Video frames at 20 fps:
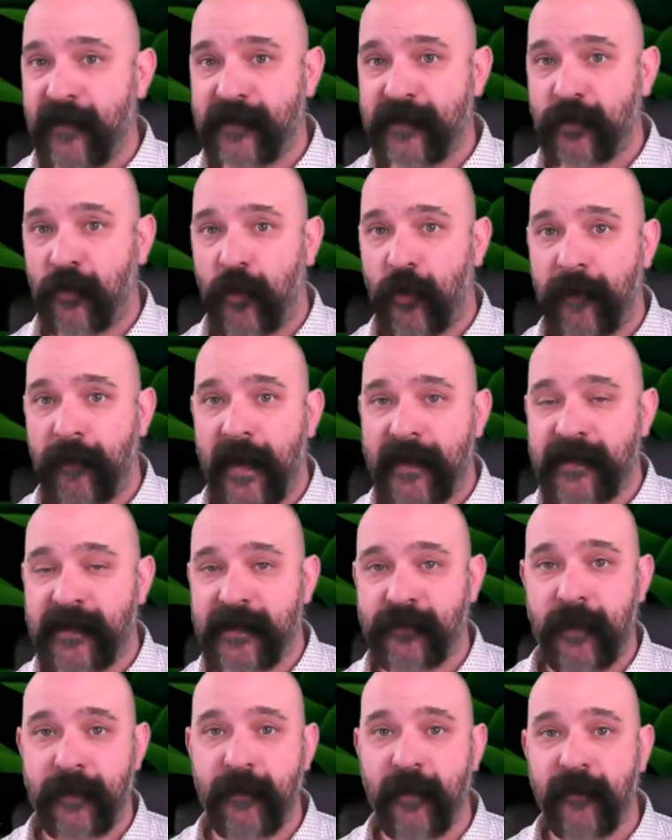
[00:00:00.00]
these quarterbacks
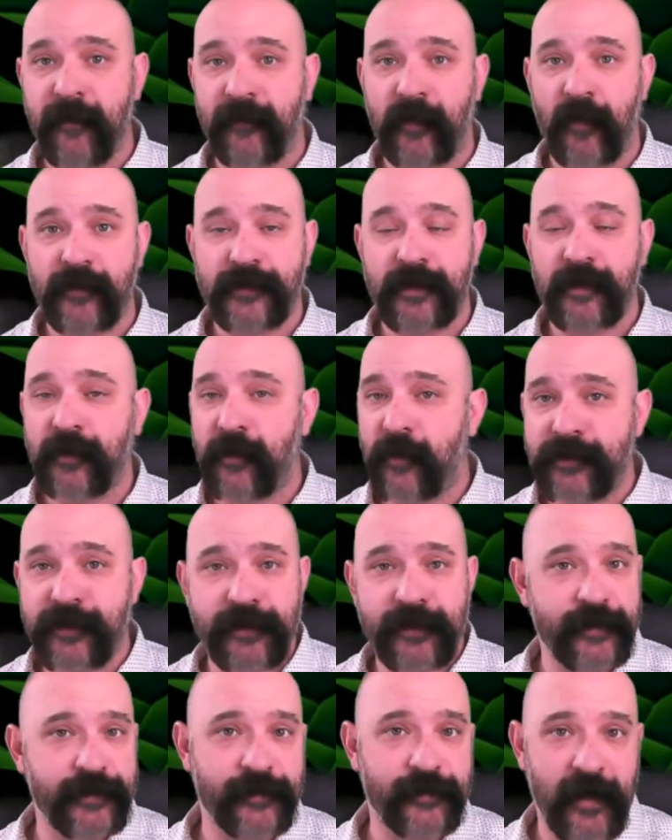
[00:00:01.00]
as we move closer and closer
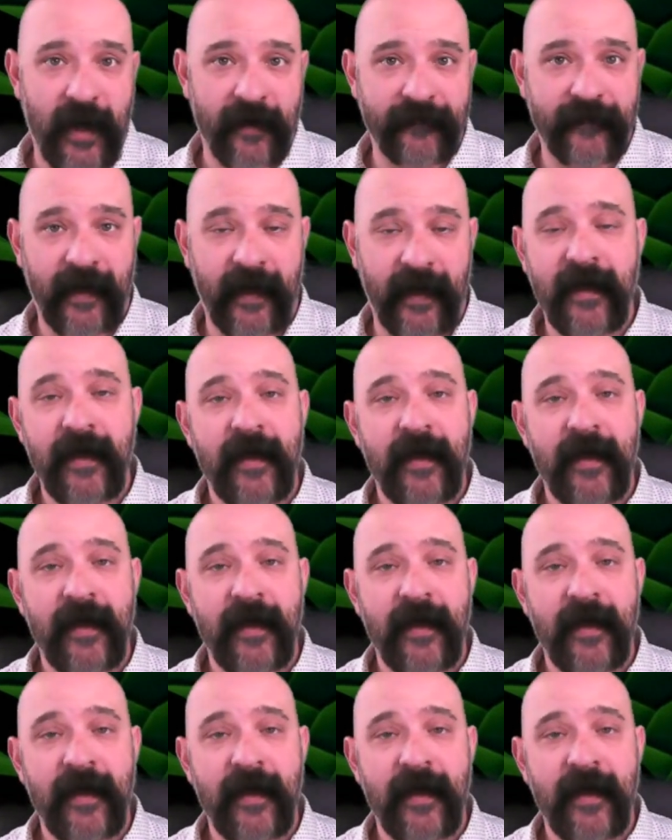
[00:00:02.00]
to draft day.